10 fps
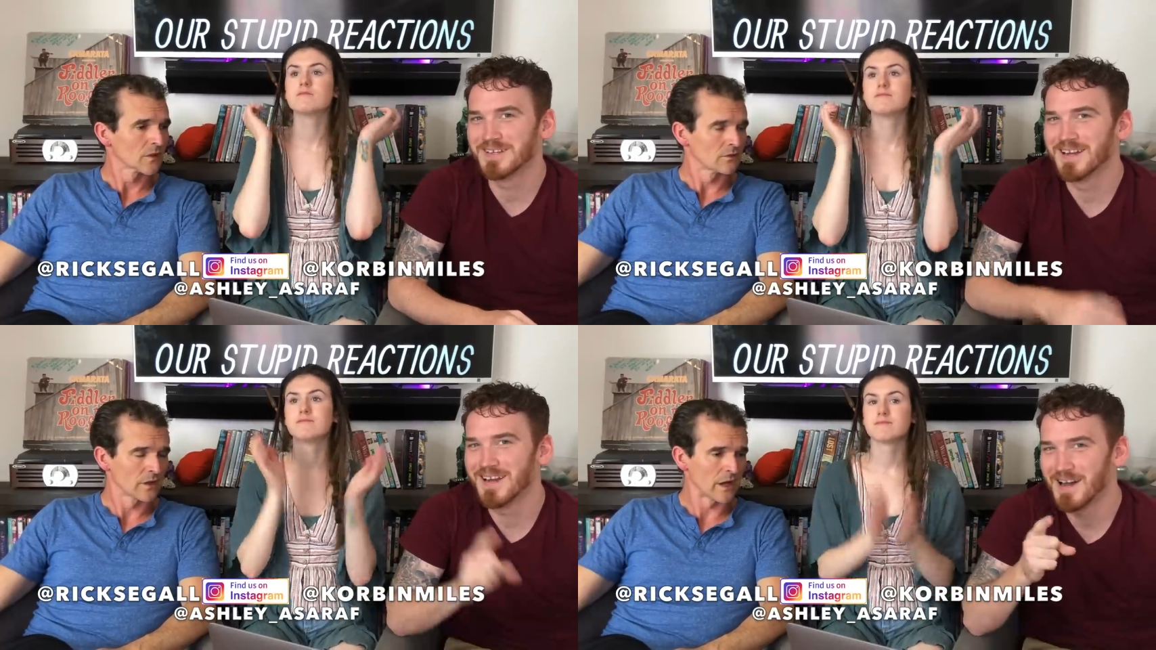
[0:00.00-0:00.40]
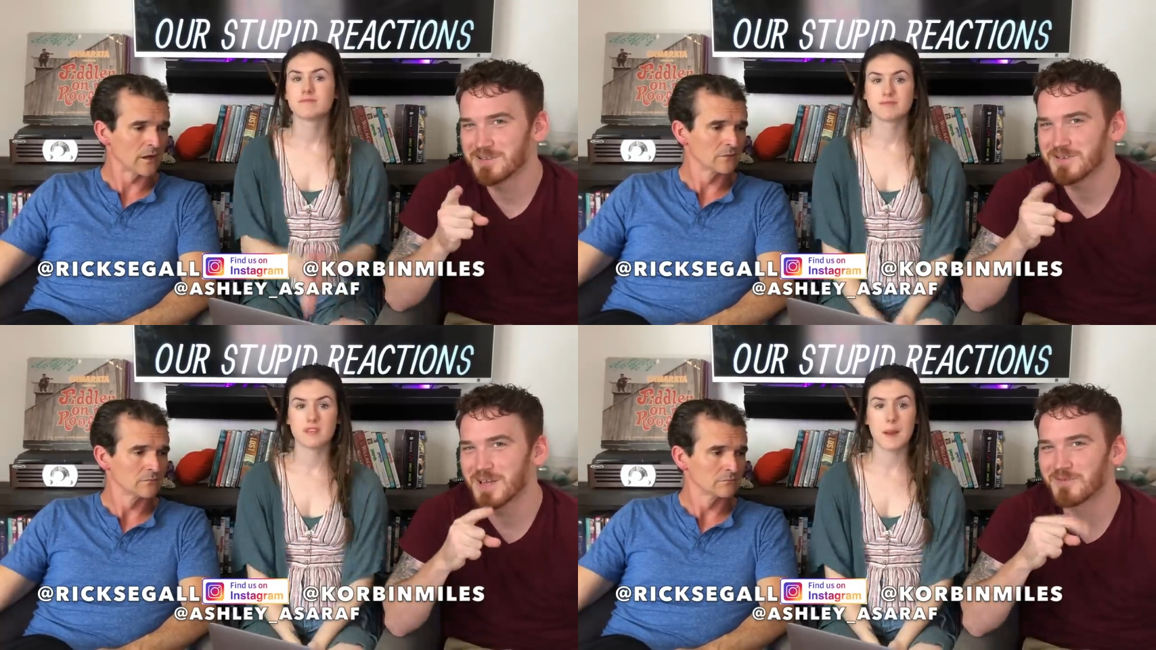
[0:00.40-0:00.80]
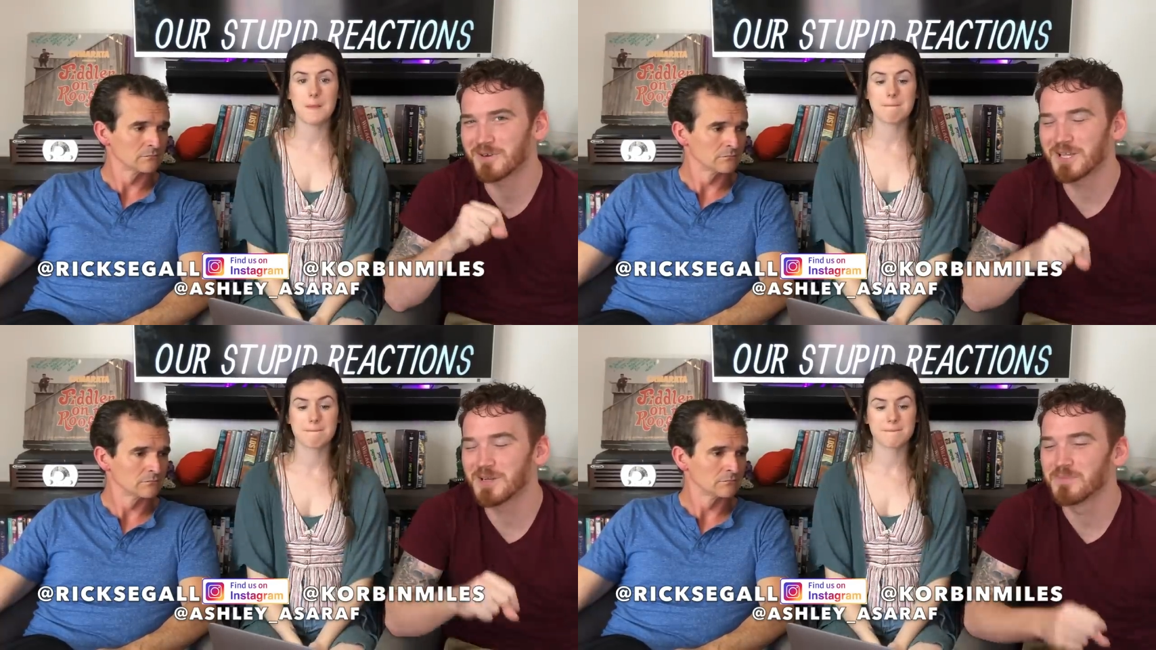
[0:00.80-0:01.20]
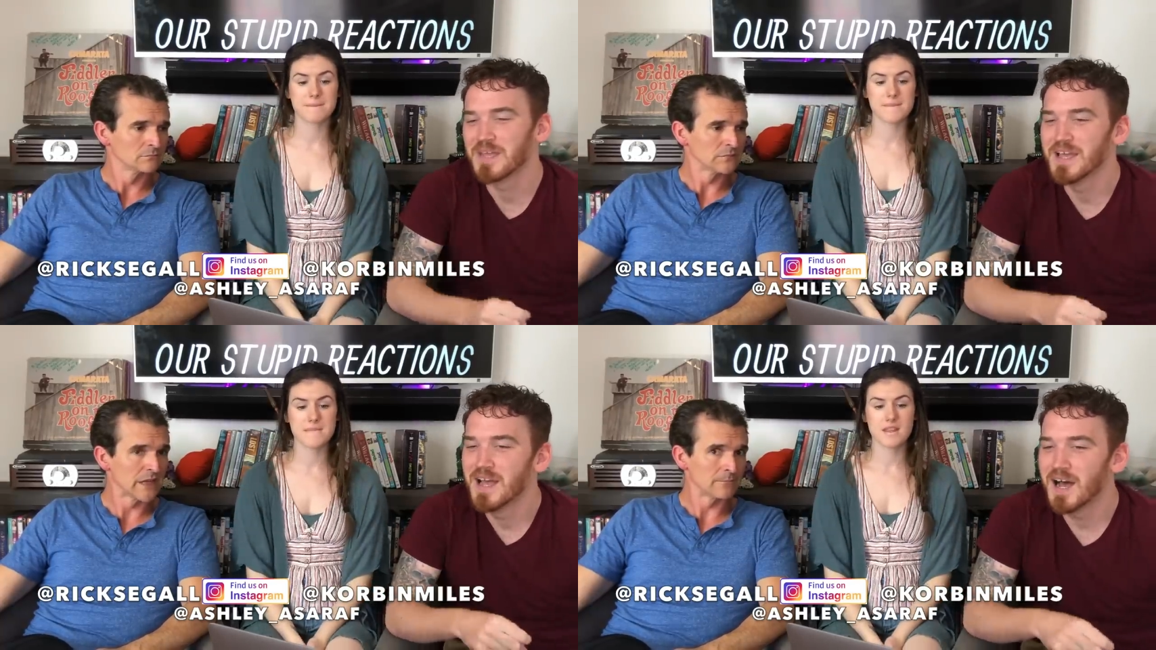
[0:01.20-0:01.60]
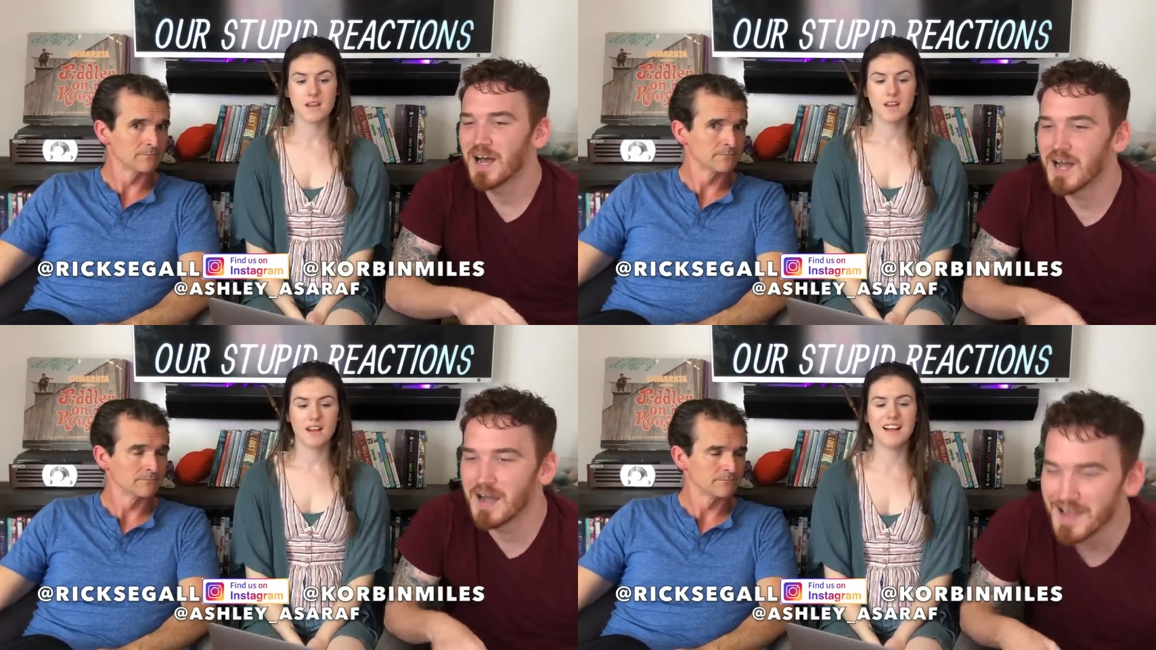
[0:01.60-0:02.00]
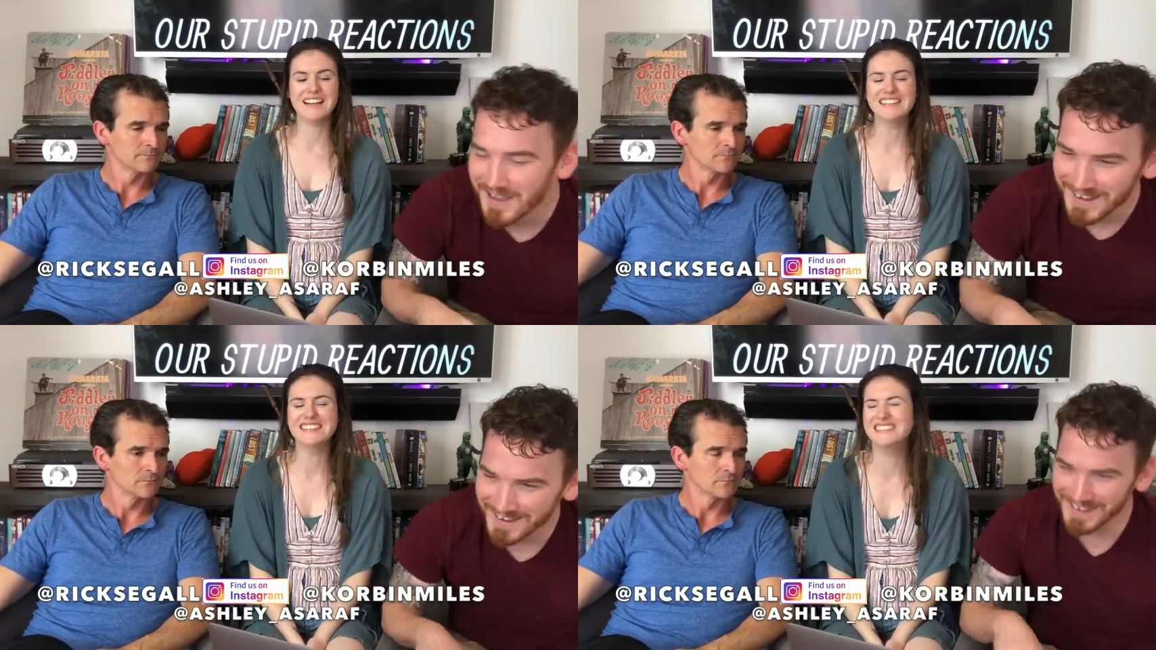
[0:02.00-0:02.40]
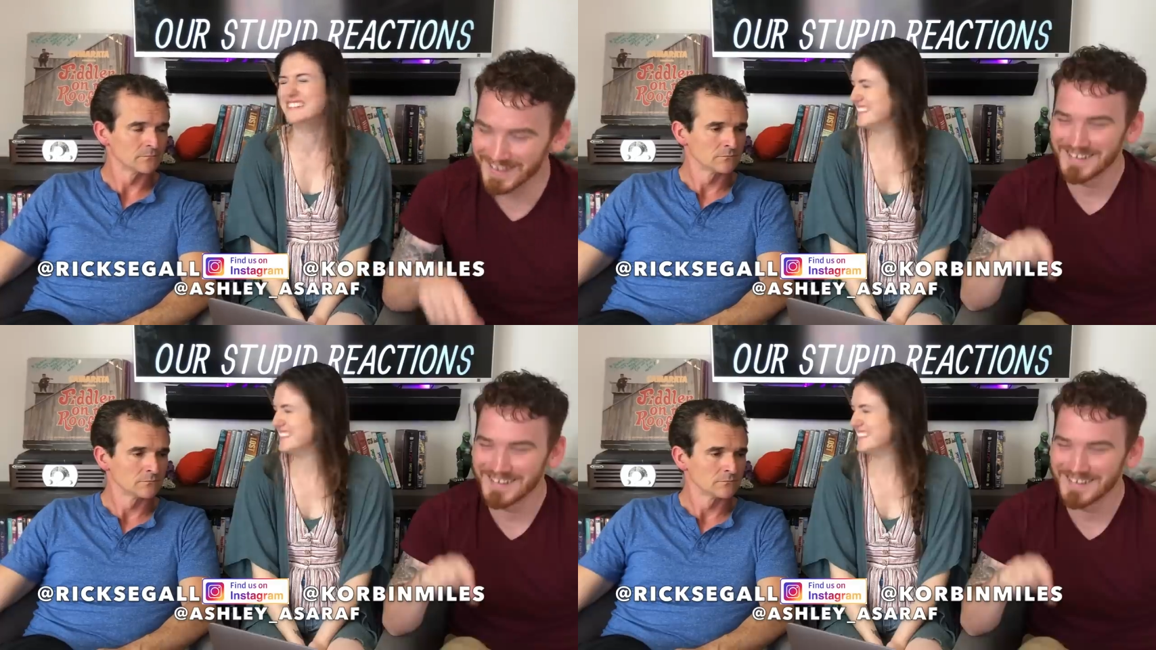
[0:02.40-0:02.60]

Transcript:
Speaker 1: Yeah, I'll do that yep. for you. Yeah. Uh,